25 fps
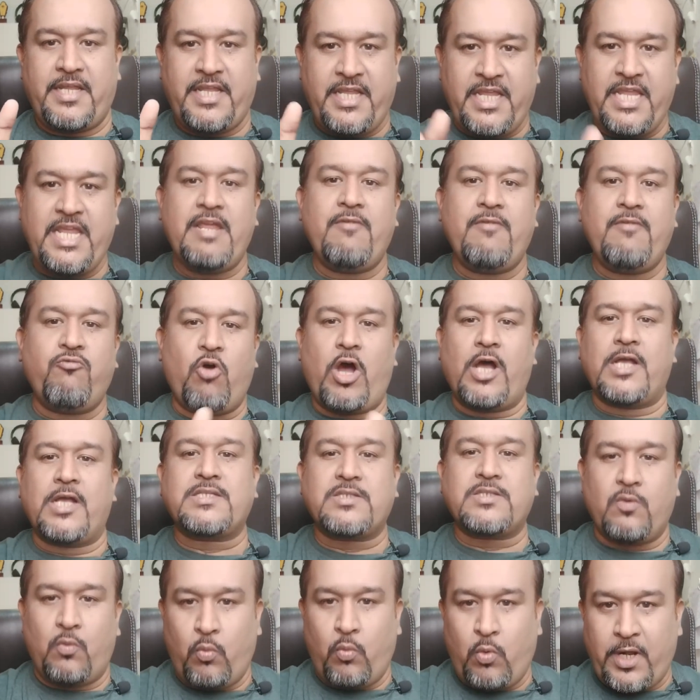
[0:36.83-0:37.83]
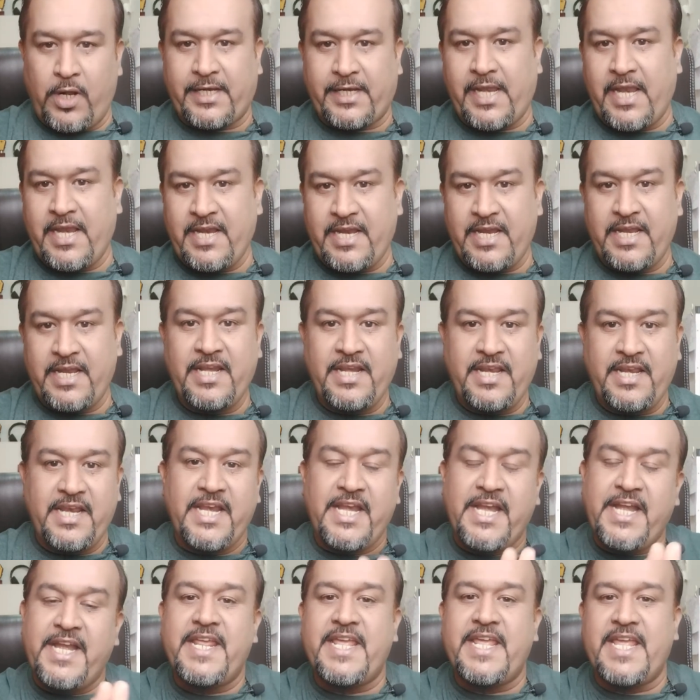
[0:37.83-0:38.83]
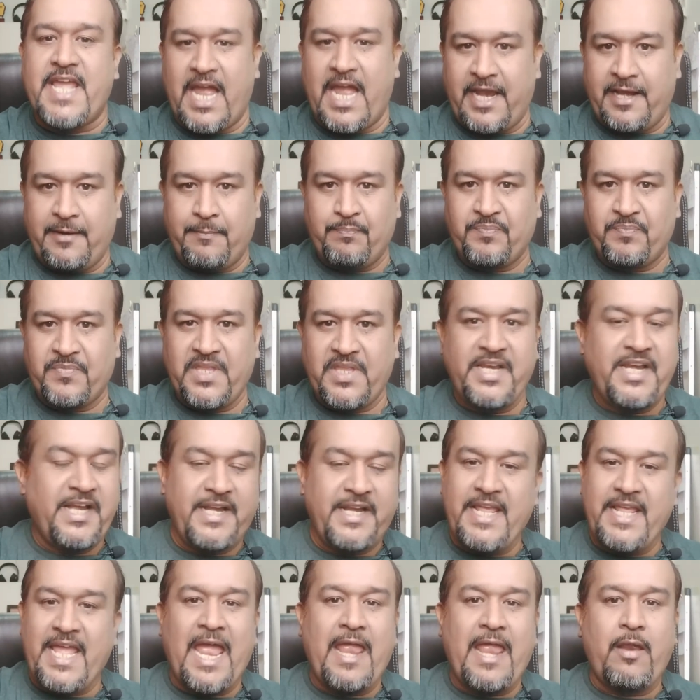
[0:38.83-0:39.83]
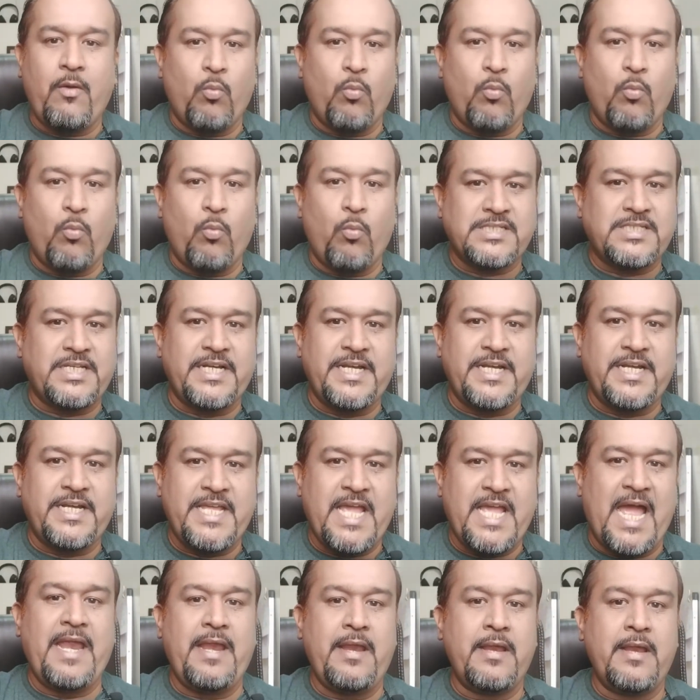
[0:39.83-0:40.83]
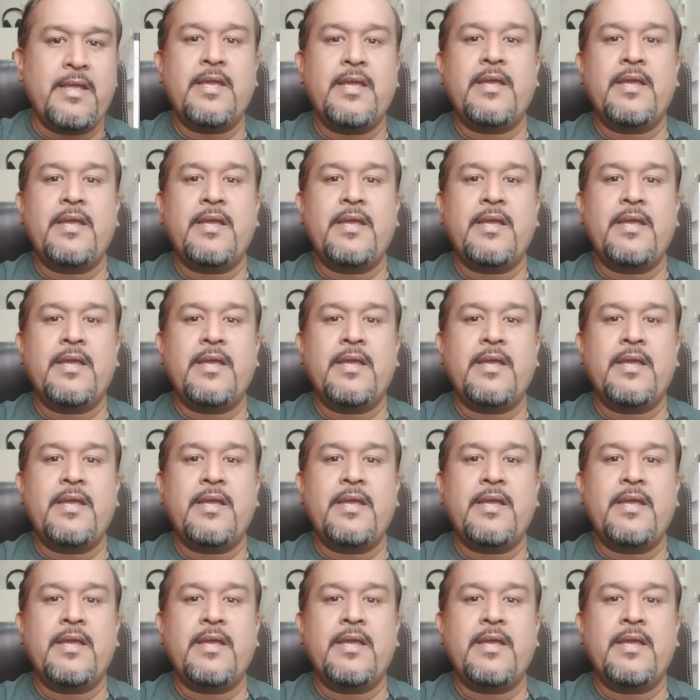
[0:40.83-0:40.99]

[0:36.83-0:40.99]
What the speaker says: he was working in EDI. EDI, what is EDI?